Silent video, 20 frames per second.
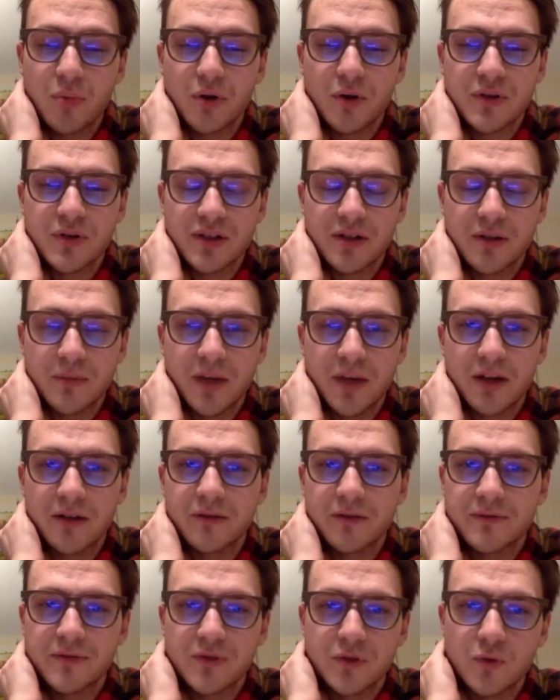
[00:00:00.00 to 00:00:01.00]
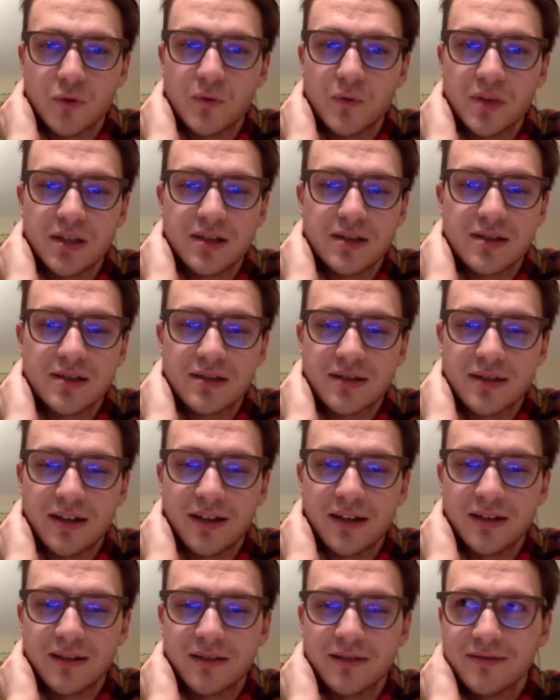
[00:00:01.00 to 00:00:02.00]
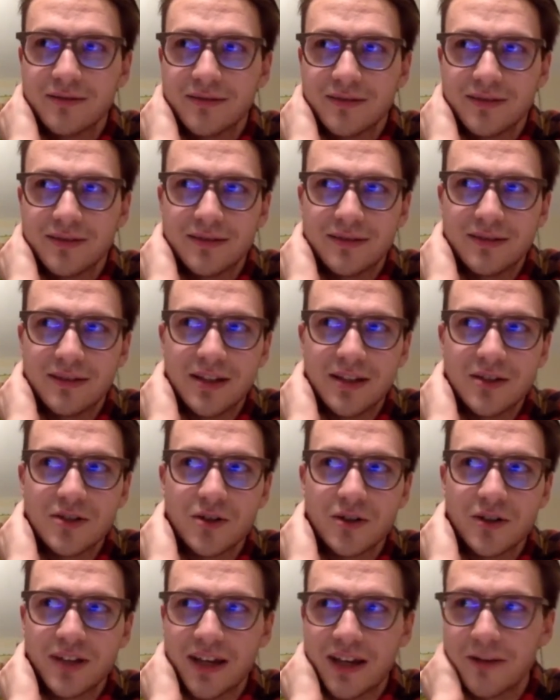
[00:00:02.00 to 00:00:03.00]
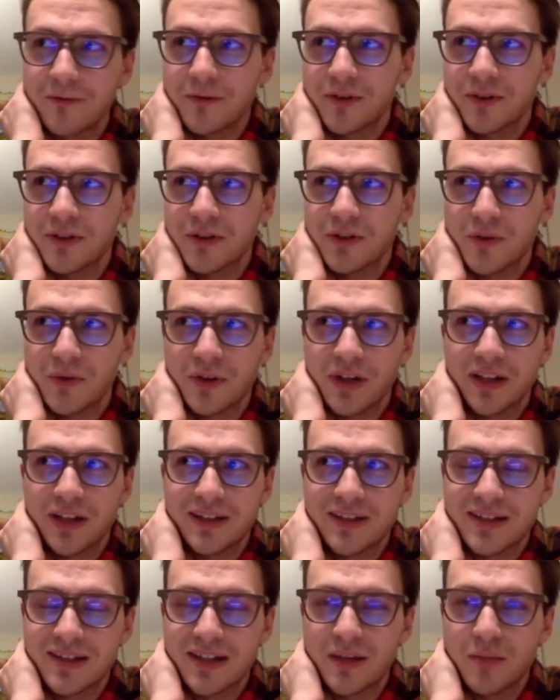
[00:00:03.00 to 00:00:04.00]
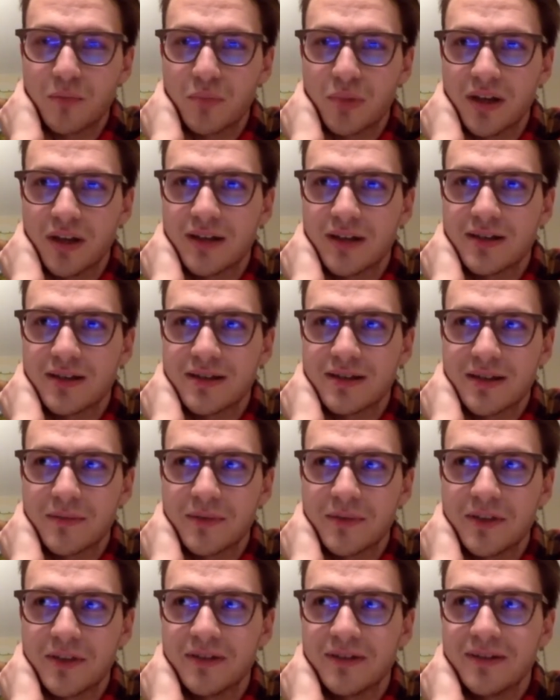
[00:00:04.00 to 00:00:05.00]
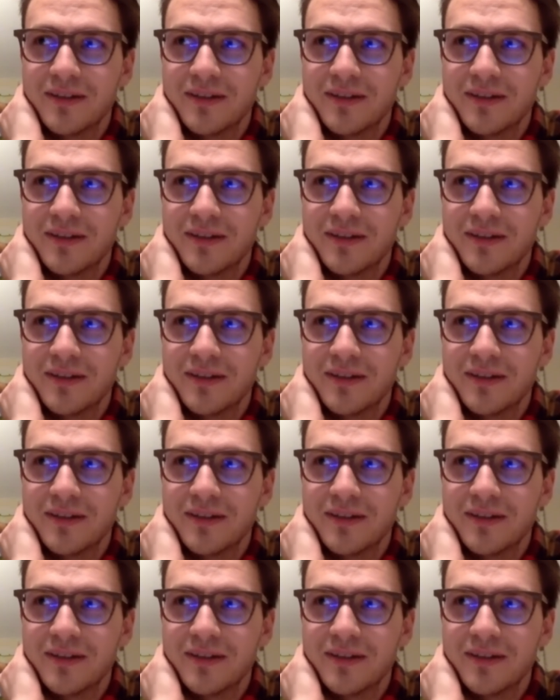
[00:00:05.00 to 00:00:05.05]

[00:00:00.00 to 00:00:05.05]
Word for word: with compost in a matter of 2 weeks, and nature can't really do it at the same pace.